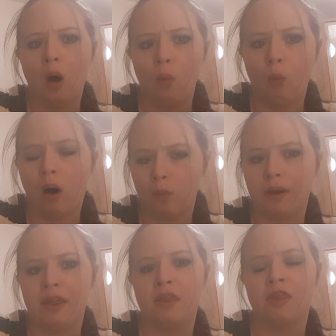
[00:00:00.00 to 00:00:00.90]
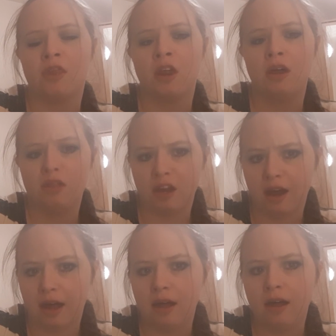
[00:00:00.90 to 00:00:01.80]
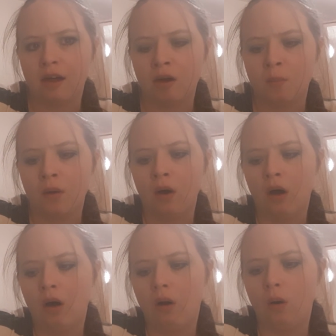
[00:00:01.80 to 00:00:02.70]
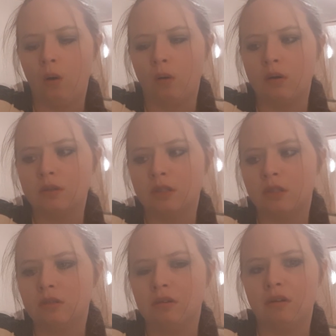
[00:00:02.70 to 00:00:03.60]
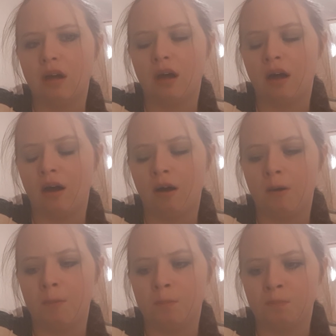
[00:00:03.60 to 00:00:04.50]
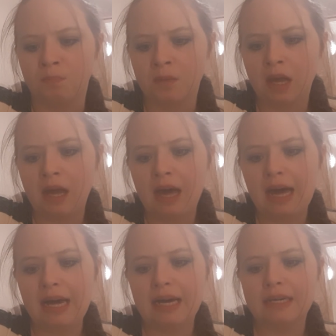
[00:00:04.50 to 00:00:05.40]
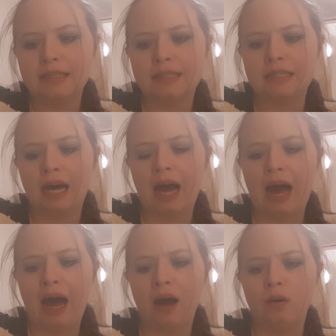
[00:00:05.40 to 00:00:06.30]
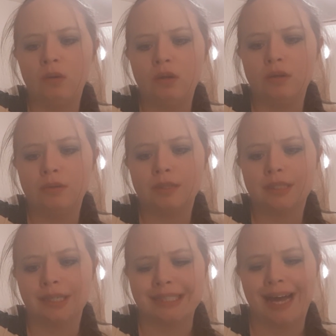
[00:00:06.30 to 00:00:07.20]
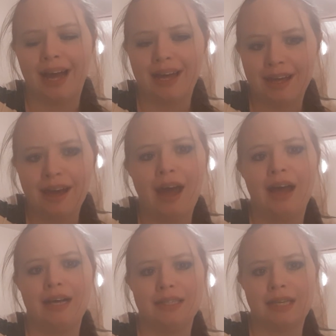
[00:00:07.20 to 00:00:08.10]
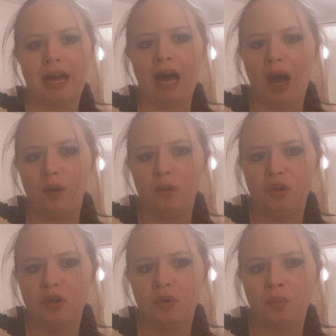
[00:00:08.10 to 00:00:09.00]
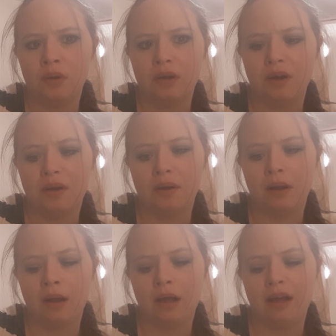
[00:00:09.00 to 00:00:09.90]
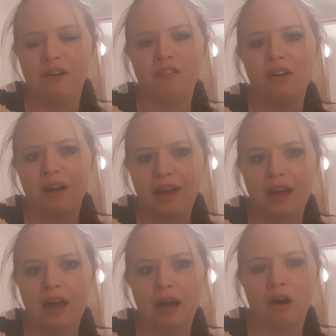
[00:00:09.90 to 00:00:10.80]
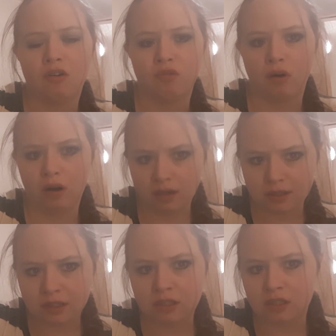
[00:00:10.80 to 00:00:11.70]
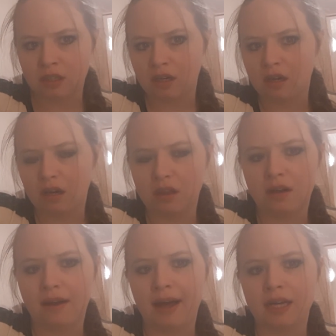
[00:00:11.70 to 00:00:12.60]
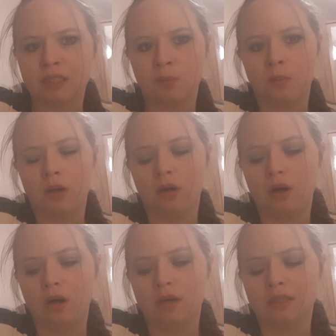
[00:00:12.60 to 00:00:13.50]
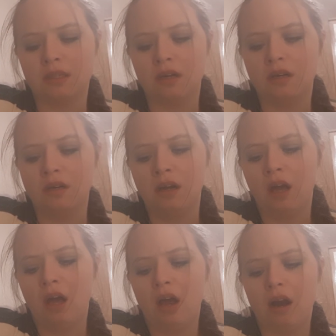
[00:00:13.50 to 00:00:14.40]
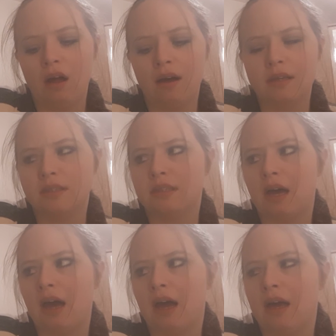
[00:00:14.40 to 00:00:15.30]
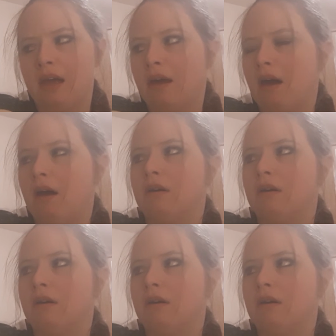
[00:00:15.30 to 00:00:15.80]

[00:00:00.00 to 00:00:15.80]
what we think, but um, it's how you say it, it's how you deliver it across to the next person. Like, say,